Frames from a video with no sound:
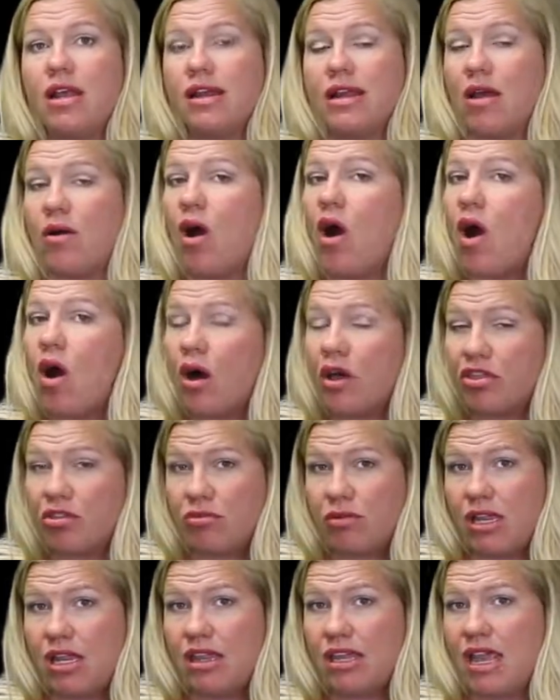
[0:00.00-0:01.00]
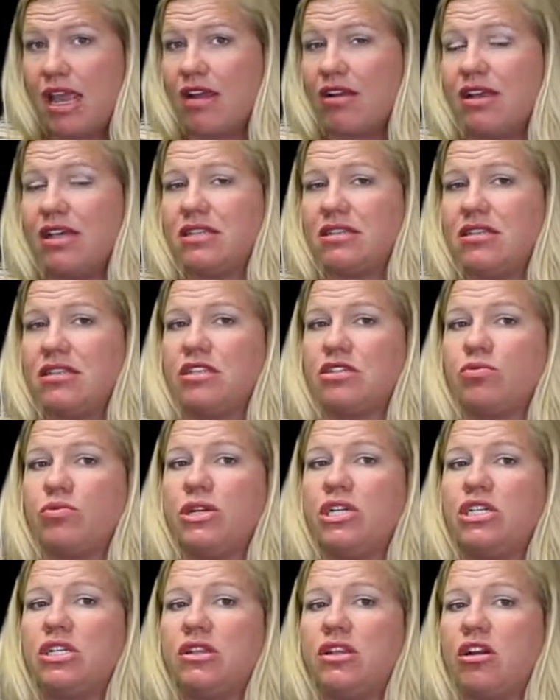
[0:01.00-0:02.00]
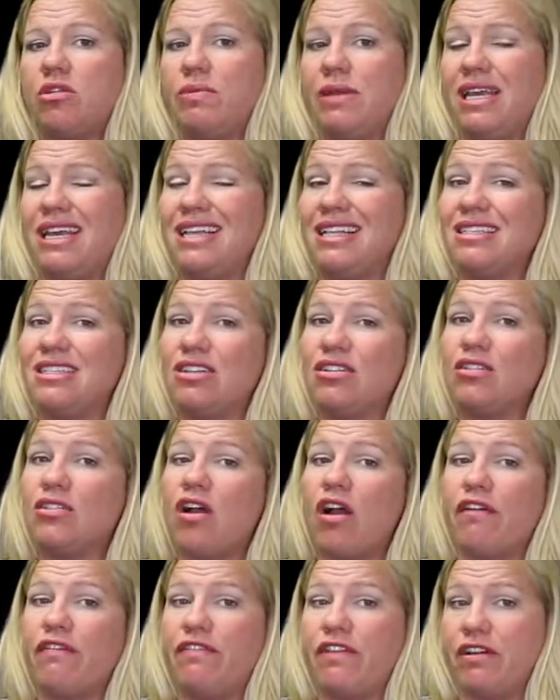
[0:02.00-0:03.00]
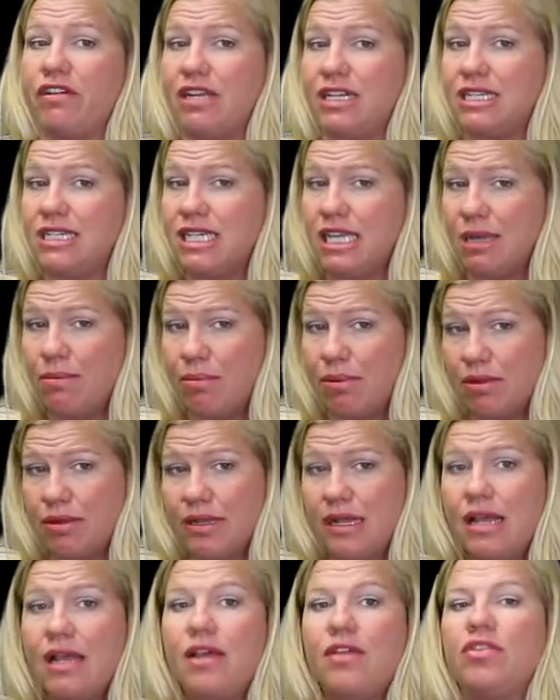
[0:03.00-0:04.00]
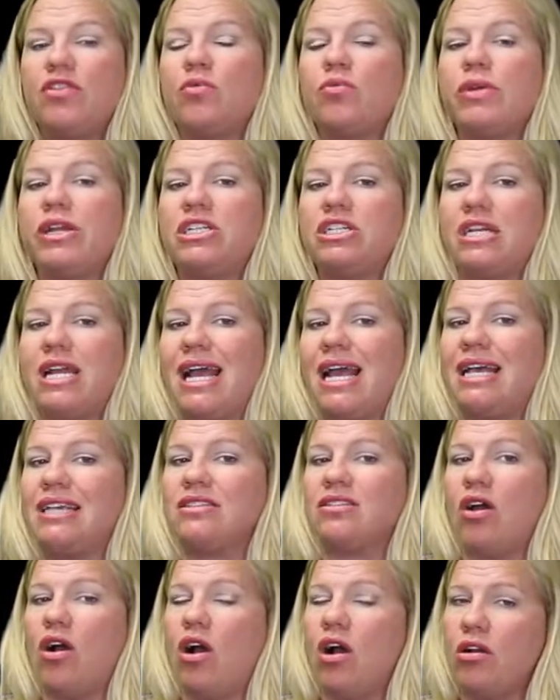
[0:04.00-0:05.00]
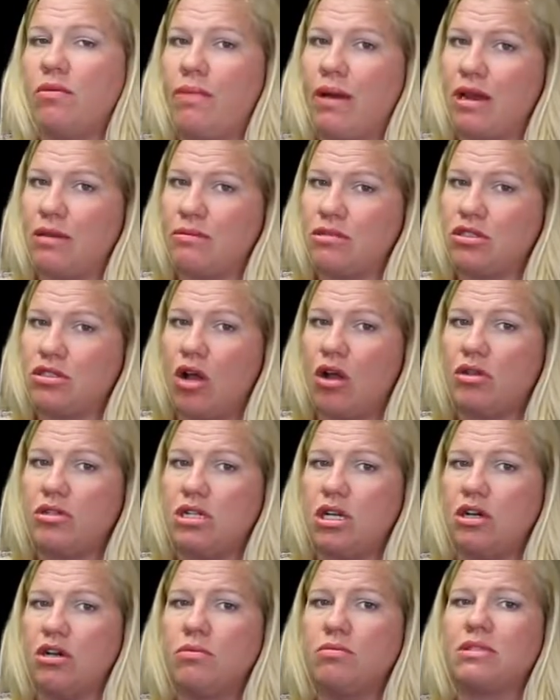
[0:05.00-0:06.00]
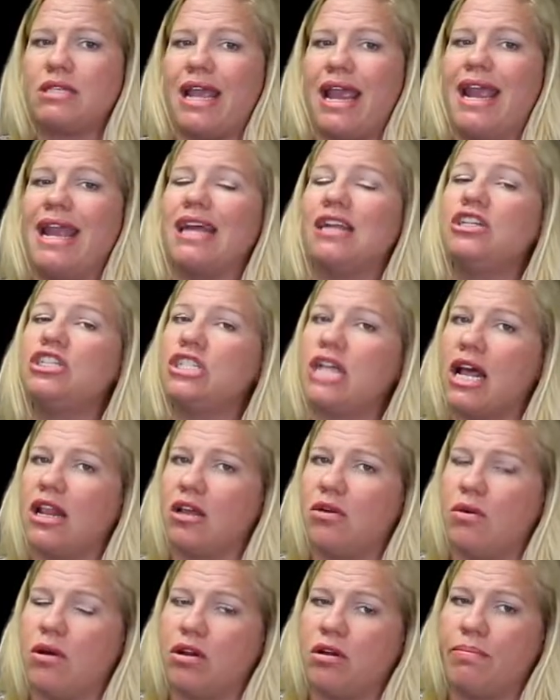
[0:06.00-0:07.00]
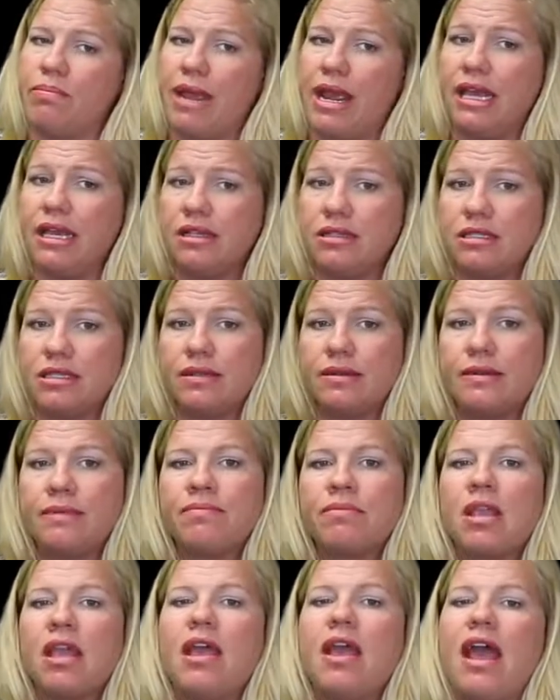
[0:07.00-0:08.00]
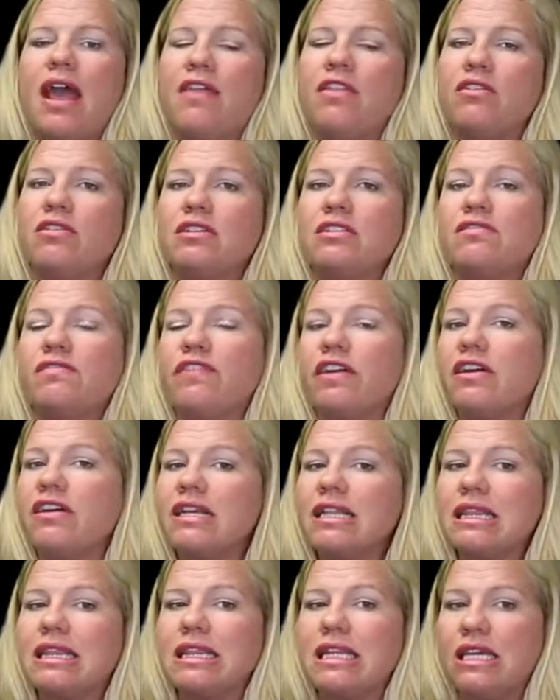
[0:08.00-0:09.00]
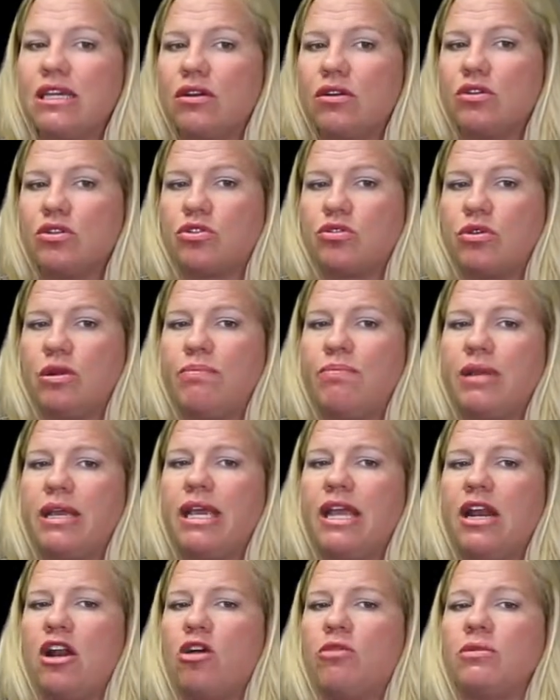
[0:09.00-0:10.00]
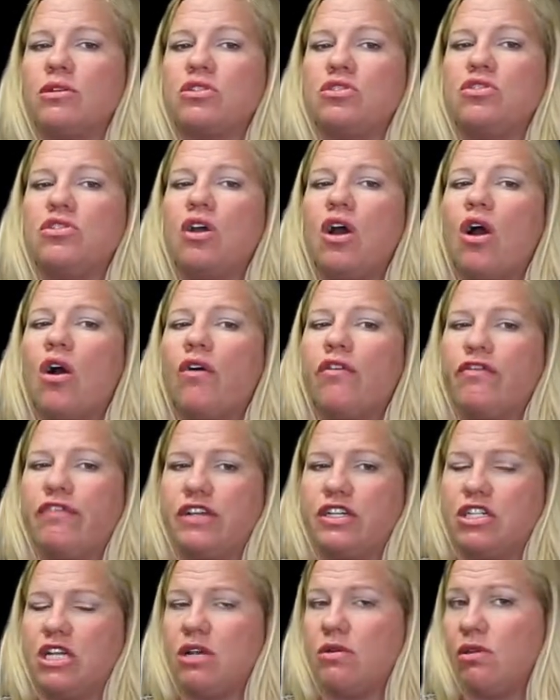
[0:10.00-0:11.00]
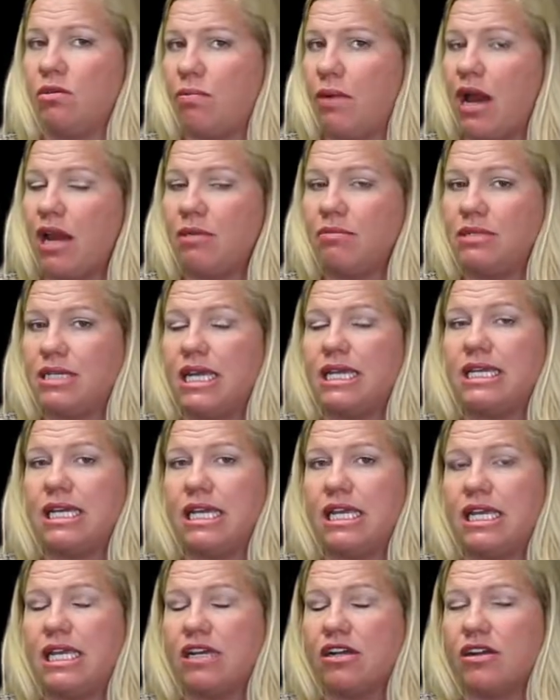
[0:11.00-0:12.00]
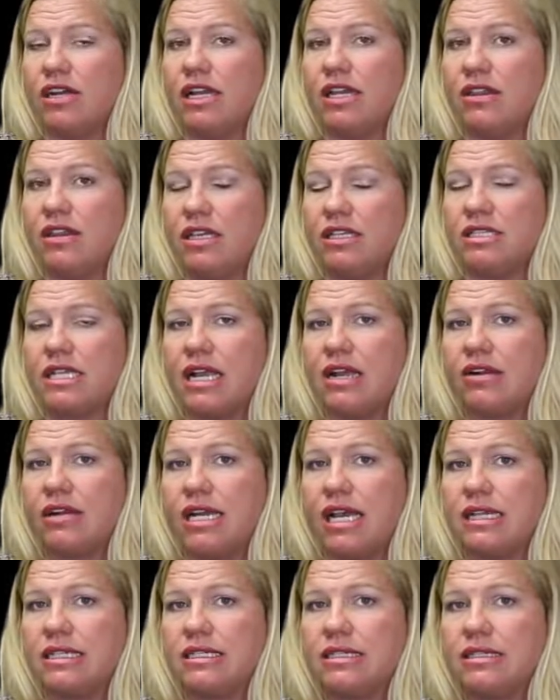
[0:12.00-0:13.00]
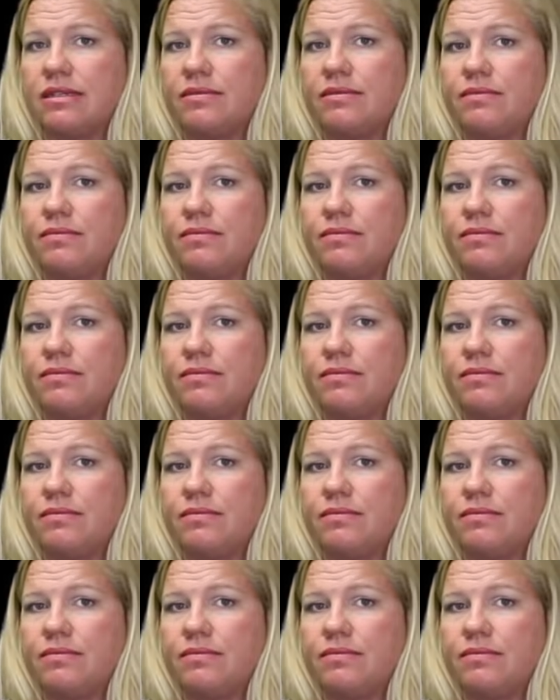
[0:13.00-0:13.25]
Now all 3 of the areas in this region that are being considered are very deep. The region has hard bottom salt domes and shallow water banks, and there is very little shrimping and almost no fishing with bottom tending gear in these areas.